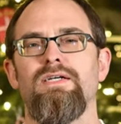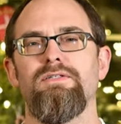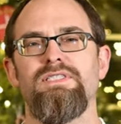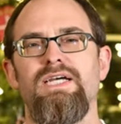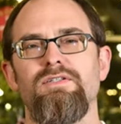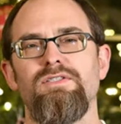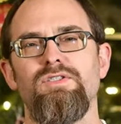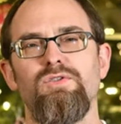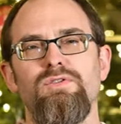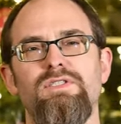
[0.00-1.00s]
I was out
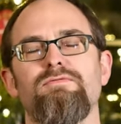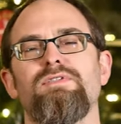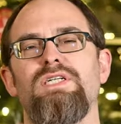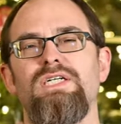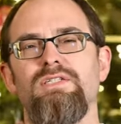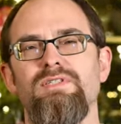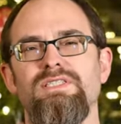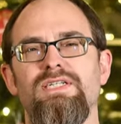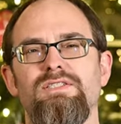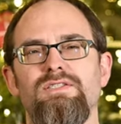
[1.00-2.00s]
doing a photography
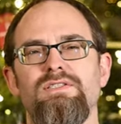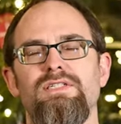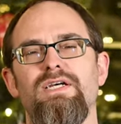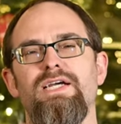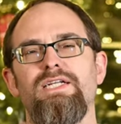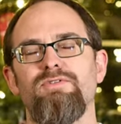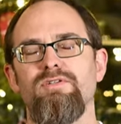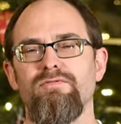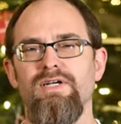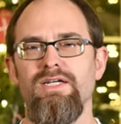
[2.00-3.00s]
session tonight of an
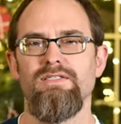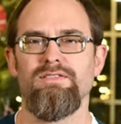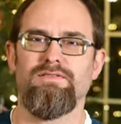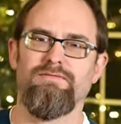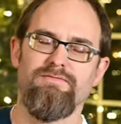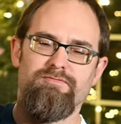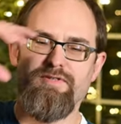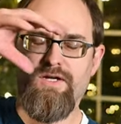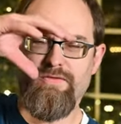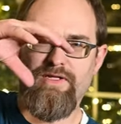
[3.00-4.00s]
event and
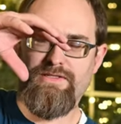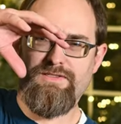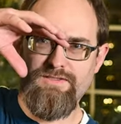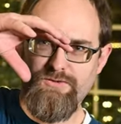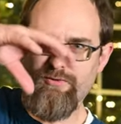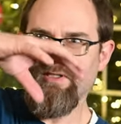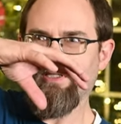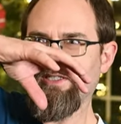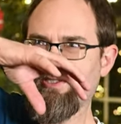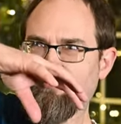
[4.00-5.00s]
found that doing
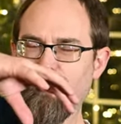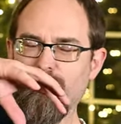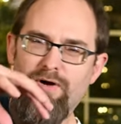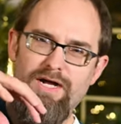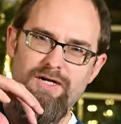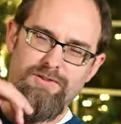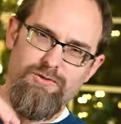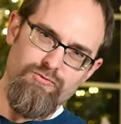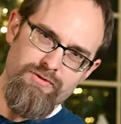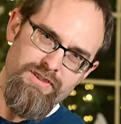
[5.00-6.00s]
this for a while is
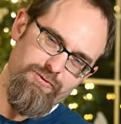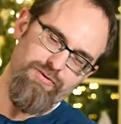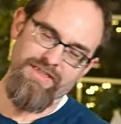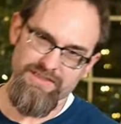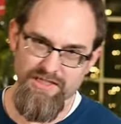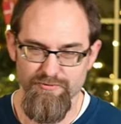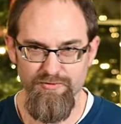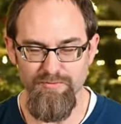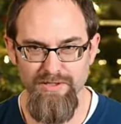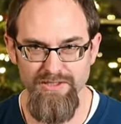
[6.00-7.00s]
really, really tough
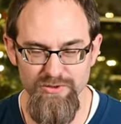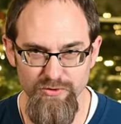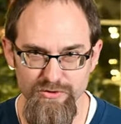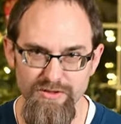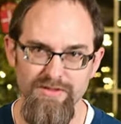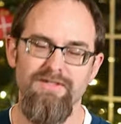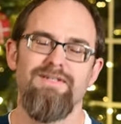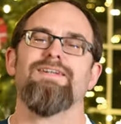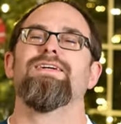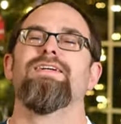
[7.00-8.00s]
on my shoulder.
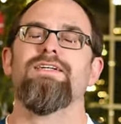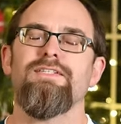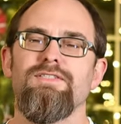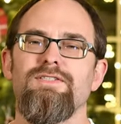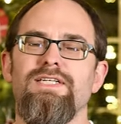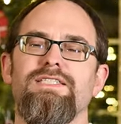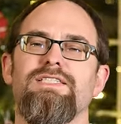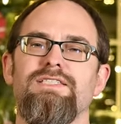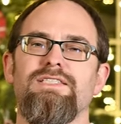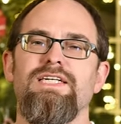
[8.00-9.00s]
So
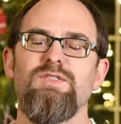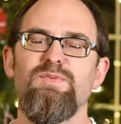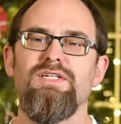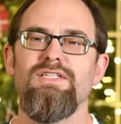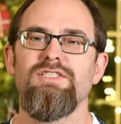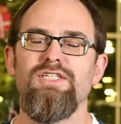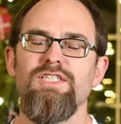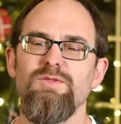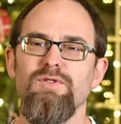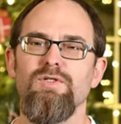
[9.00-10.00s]
that's that's been an
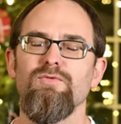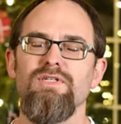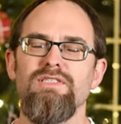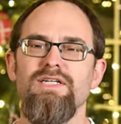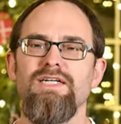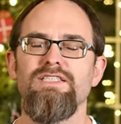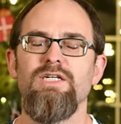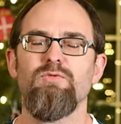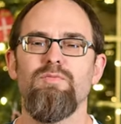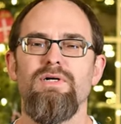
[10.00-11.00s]
adjustment over these last
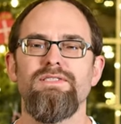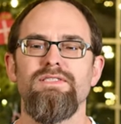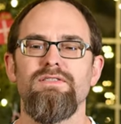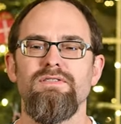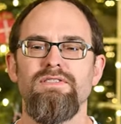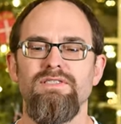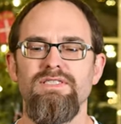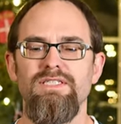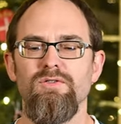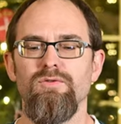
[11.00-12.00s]
couple months, learning to
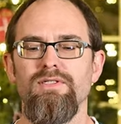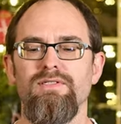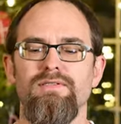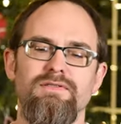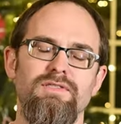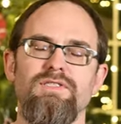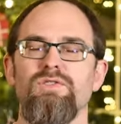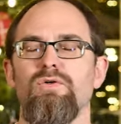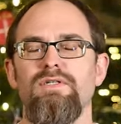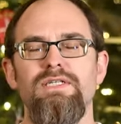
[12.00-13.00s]
deal with the
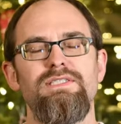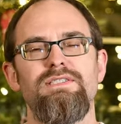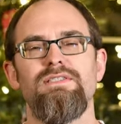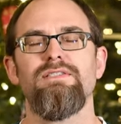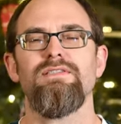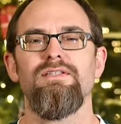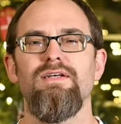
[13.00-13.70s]
soreness and